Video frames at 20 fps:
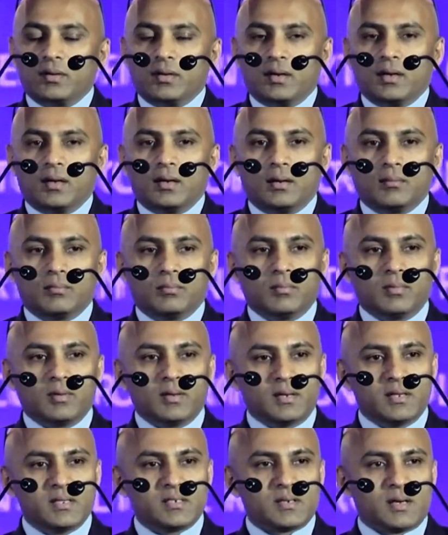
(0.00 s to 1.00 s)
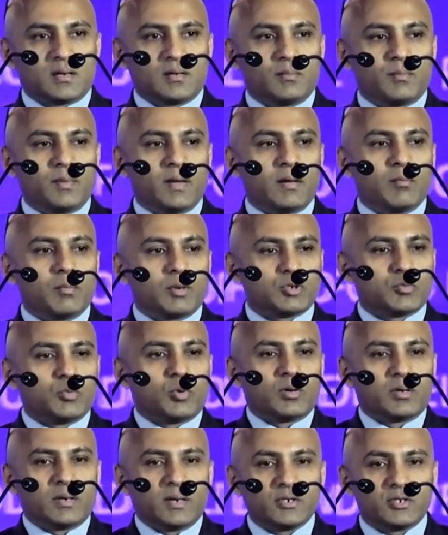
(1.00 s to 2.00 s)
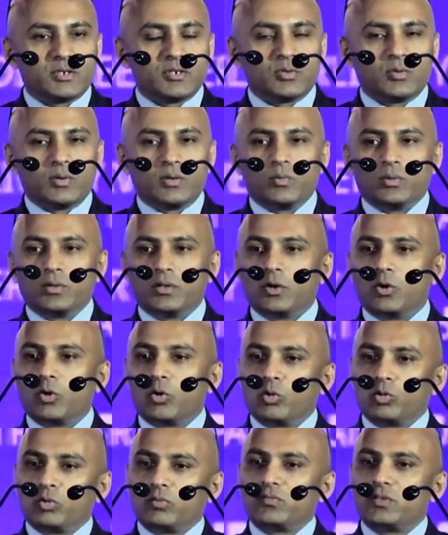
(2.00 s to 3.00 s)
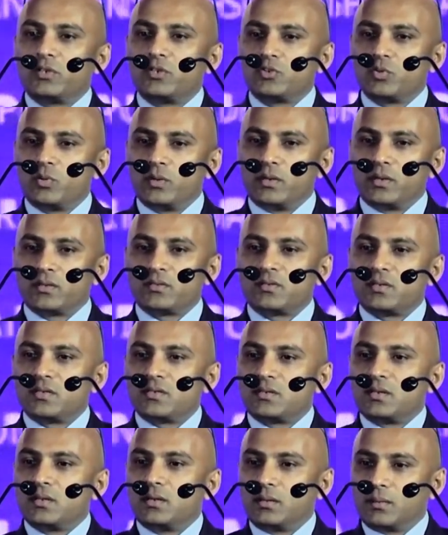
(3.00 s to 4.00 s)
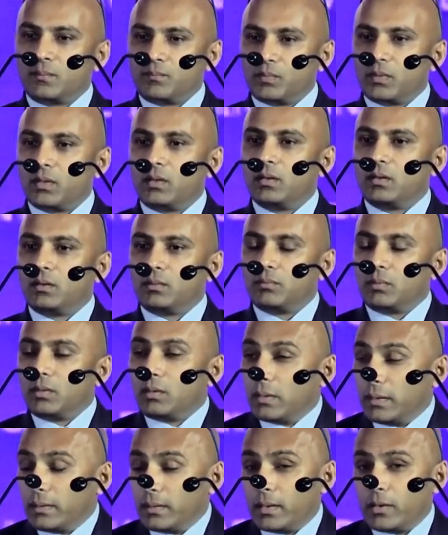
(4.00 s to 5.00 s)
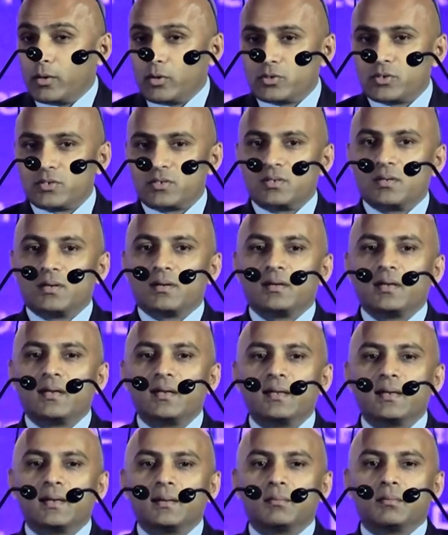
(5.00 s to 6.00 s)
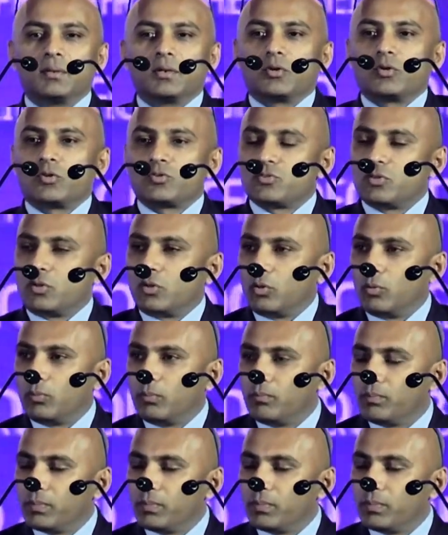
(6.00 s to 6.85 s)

uh, really started paying much more attention to it with the growth of these two industries here, uh, and, and, not just here in India, but across the globe.